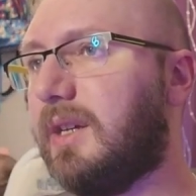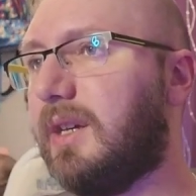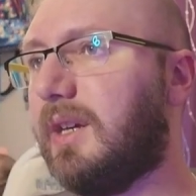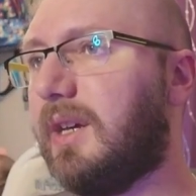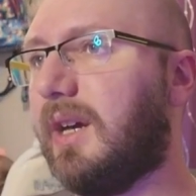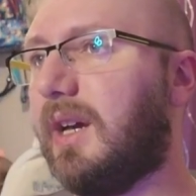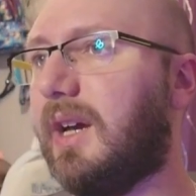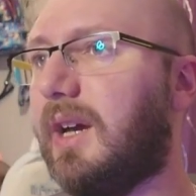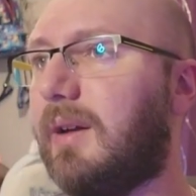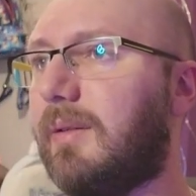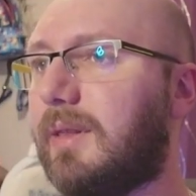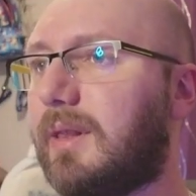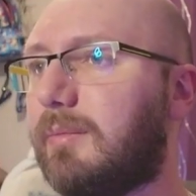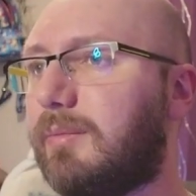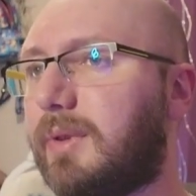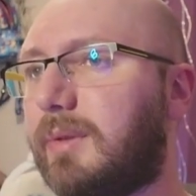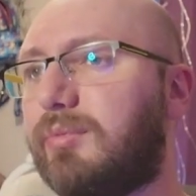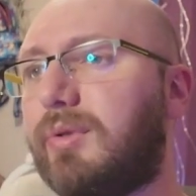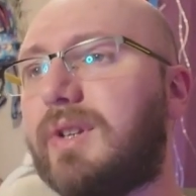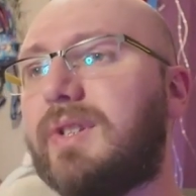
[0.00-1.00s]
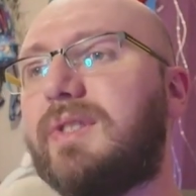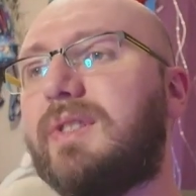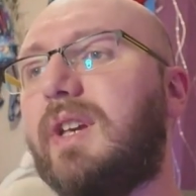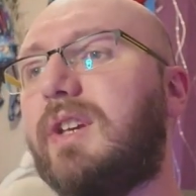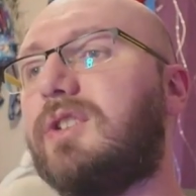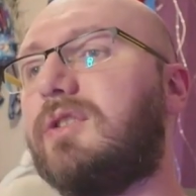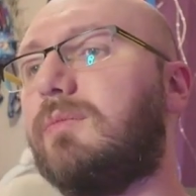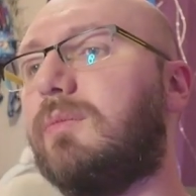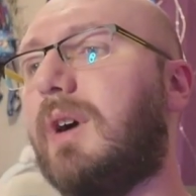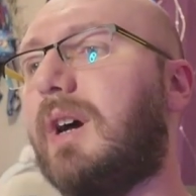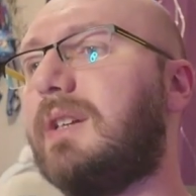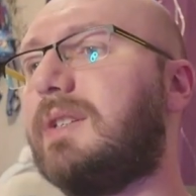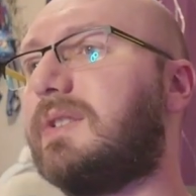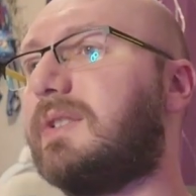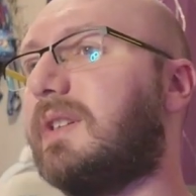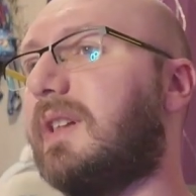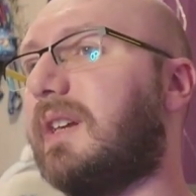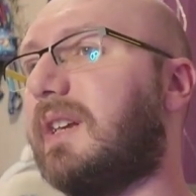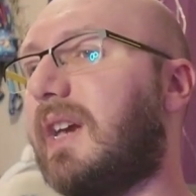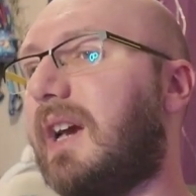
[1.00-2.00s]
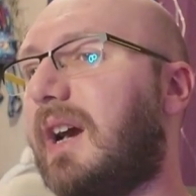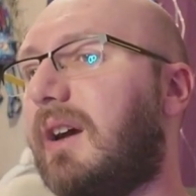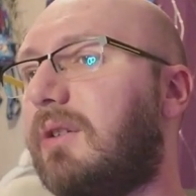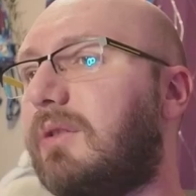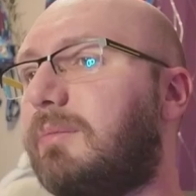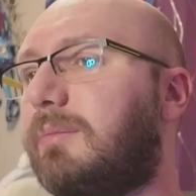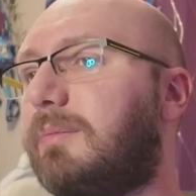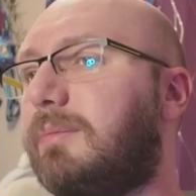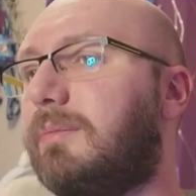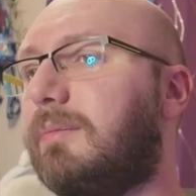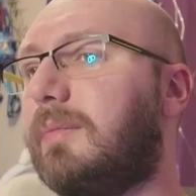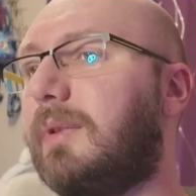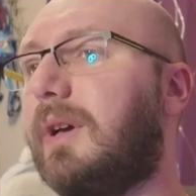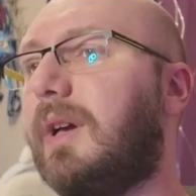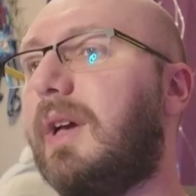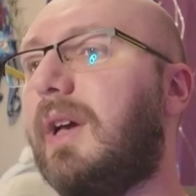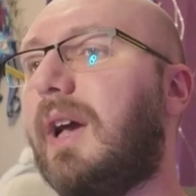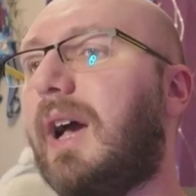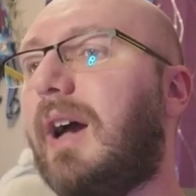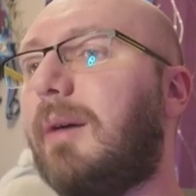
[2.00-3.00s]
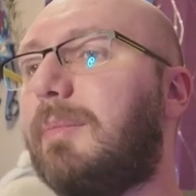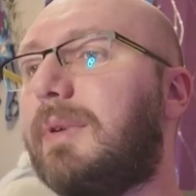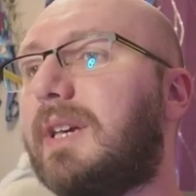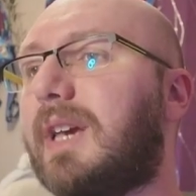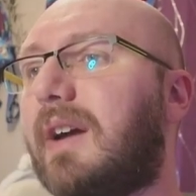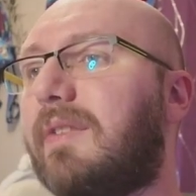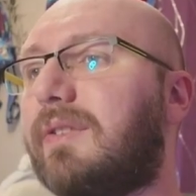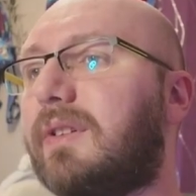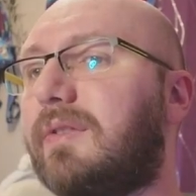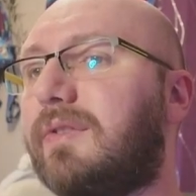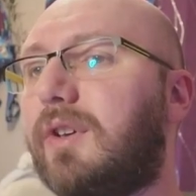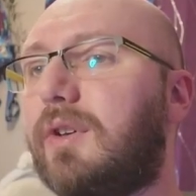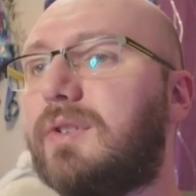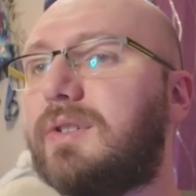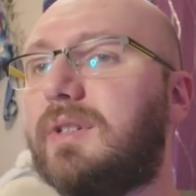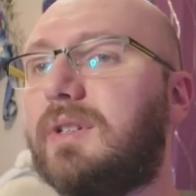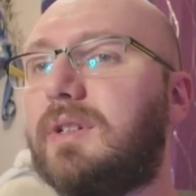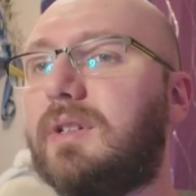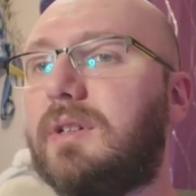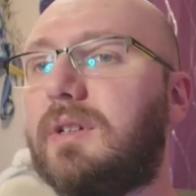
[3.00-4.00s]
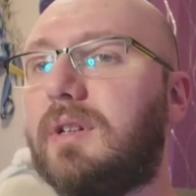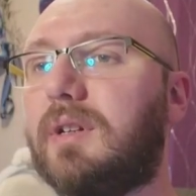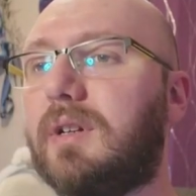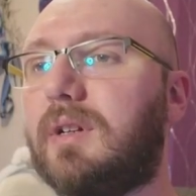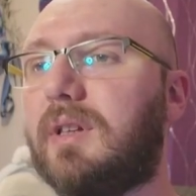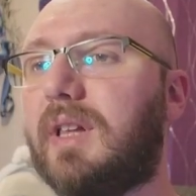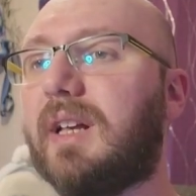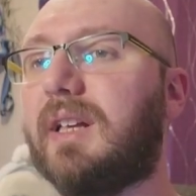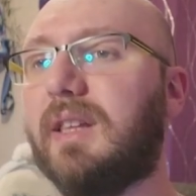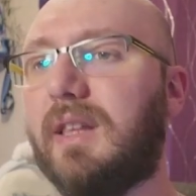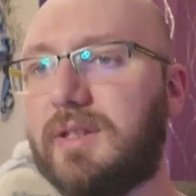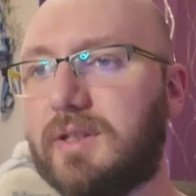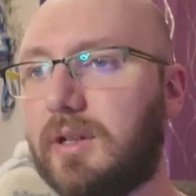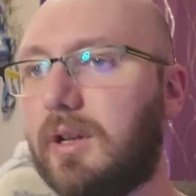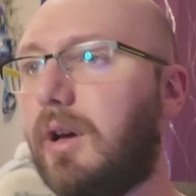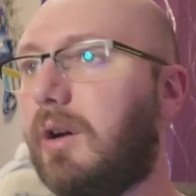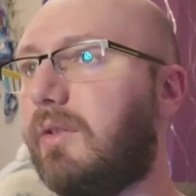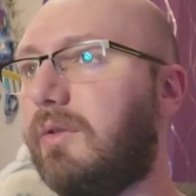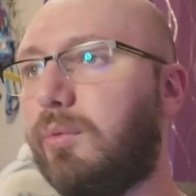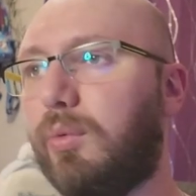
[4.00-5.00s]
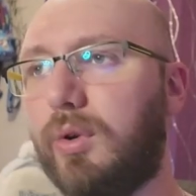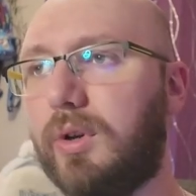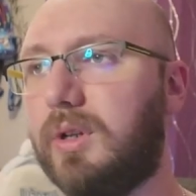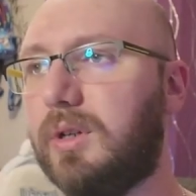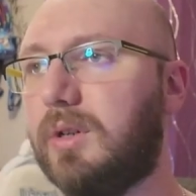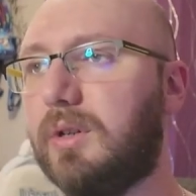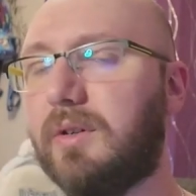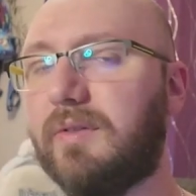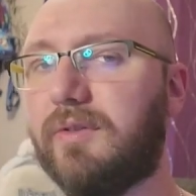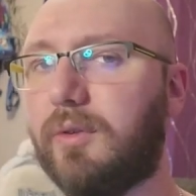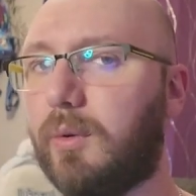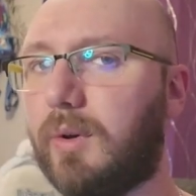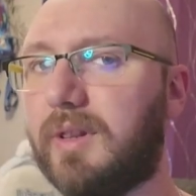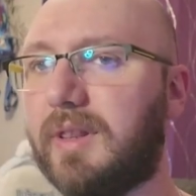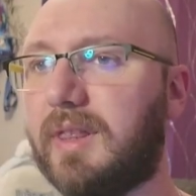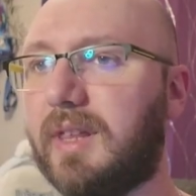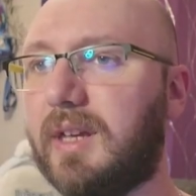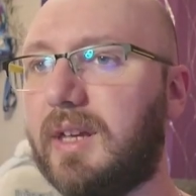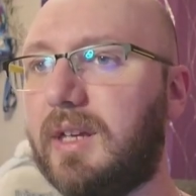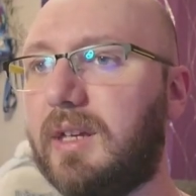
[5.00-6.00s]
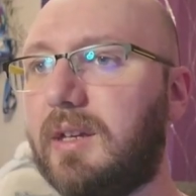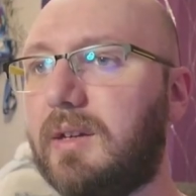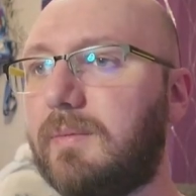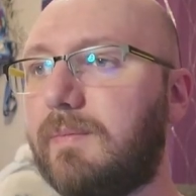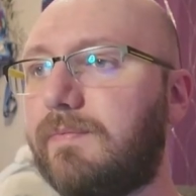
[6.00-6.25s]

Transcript: But the presentation wise, like, I'd be careful of using, like, it's a lot of wood for one thing.